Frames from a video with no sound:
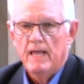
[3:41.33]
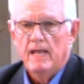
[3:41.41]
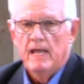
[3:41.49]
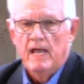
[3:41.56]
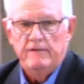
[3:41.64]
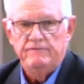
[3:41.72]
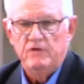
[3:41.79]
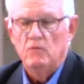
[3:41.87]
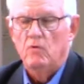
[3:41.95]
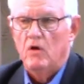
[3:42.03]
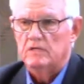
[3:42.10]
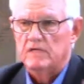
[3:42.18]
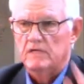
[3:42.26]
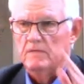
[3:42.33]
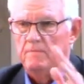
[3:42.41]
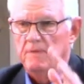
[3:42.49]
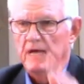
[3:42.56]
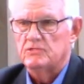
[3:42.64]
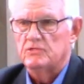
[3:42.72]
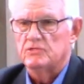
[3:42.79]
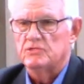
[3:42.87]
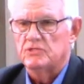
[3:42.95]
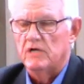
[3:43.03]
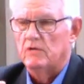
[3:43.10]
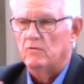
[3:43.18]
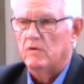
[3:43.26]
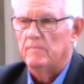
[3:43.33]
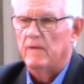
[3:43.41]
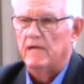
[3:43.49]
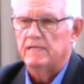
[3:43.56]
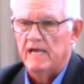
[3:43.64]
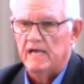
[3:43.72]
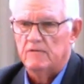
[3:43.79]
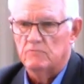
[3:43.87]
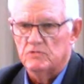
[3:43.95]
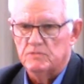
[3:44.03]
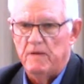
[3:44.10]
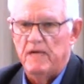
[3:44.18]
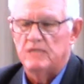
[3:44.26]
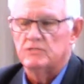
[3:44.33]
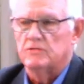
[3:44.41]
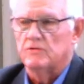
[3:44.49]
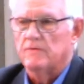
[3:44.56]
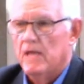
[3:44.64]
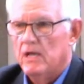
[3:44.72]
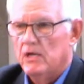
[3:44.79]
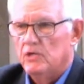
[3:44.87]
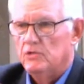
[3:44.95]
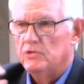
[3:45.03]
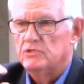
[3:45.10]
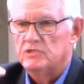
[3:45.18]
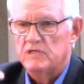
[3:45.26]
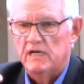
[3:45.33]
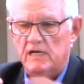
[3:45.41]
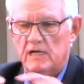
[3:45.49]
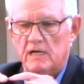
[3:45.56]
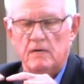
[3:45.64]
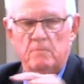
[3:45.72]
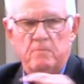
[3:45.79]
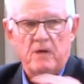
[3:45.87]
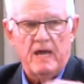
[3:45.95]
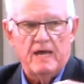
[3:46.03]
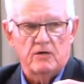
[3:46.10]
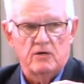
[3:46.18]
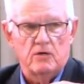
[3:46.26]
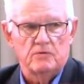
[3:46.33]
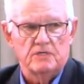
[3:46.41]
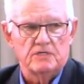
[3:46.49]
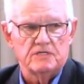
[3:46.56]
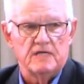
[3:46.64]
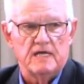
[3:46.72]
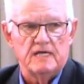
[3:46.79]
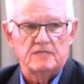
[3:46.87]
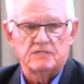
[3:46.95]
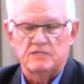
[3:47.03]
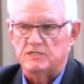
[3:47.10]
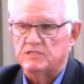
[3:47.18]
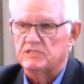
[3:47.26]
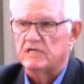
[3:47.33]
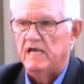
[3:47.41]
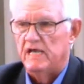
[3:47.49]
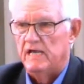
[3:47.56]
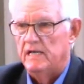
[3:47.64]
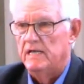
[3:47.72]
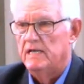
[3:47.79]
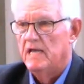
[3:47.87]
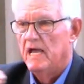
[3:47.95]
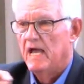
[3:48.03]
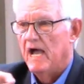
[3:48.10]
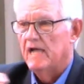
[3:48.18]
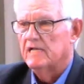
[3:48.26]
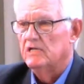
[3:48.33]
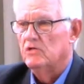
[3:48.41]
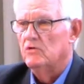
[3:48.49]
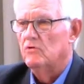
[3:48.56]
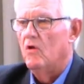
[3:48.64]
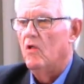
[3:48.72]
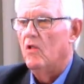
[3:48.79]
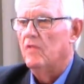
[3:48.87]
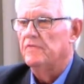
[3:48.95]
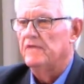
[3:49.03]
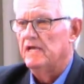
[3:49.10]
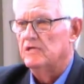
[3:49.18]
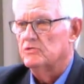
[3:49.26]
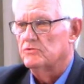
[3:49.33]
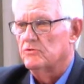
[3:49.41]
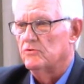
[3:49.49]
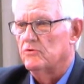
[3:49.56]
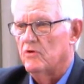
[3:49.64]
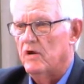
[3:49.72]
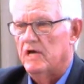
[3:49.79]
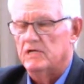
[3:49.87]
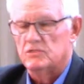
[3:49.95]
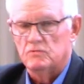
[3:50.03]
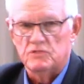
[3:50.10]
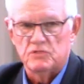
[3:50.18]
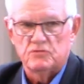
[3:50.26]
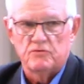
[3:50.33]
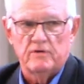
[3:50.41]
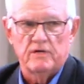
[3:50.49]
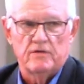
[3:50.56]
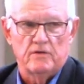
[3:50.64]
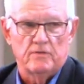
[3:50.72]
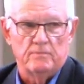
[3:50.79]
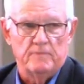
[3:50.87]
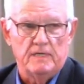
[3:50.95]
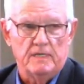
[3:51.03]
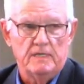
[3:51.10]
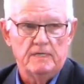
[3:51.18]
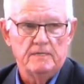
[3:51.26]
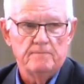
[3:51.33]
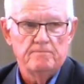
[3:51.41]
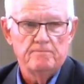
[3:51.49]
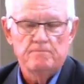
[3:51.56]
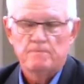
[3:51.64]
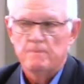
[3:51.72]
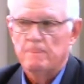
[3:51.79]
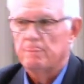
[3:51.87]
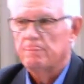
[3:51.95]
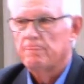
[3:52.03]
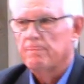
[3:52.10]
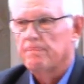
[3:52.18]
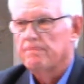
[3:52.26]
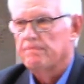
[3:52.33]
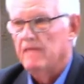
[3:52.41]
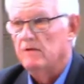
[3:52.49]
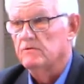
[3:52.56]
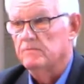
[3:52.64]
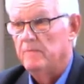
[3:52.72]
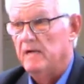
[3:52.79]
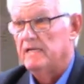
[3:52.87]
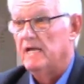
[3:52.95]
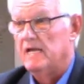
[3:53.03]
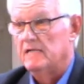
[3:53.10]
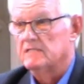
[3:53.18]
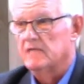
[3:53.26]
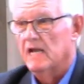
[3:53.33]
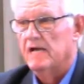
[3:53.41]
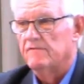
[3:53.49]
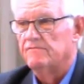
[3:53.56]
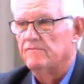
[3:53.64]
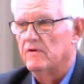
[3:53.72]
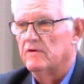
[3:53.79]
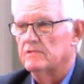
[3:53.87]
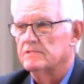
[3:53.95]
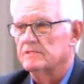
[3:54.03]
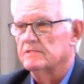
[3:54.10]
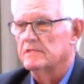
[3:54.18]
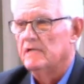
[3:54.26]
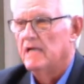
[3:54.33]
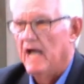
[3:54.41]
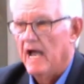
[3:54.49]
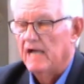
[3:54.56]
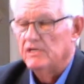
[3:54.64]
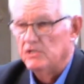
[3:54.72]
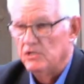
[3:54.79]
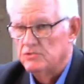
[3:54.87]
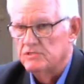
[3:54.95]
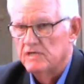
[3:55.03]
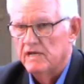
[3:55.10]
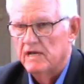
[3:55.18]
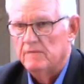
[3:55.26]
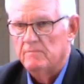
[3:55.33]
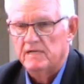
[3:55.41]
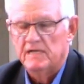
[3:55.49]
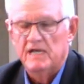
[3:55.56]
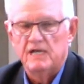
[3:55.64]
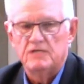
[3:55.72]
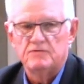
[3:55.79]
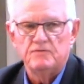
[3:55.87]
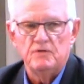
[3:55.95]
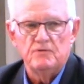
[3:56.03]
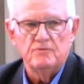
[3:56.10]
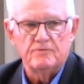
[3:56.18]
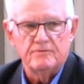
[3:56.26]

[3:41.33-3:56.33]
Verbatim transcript: If you walked in the pastor's study where my dad was pastor, you'd see a little placard on his desk that said, I can do all things through Christ which strengtheneth me. That was my dad's life verse. I used it at my dad's funeral.